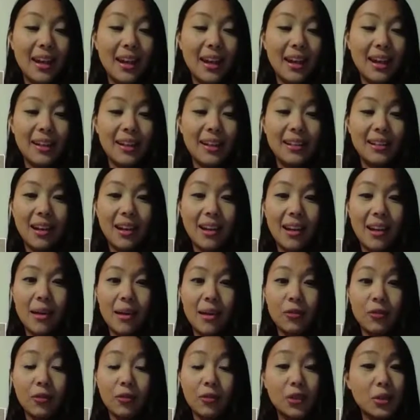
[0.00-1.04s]

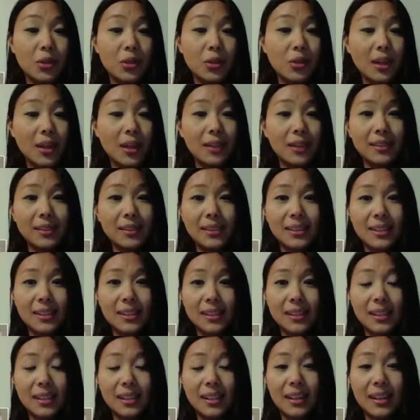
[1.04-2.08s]
And for
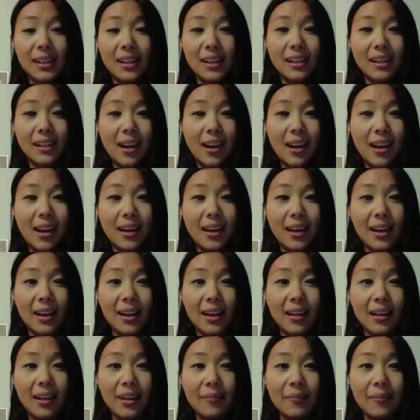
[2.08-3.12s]
2016,
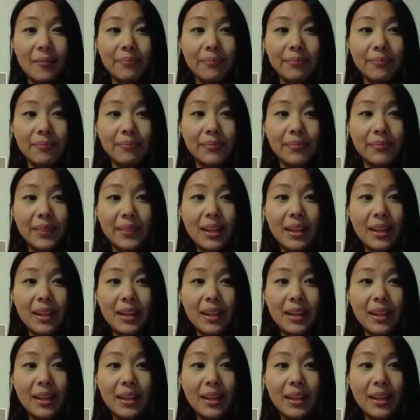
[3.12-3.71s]
I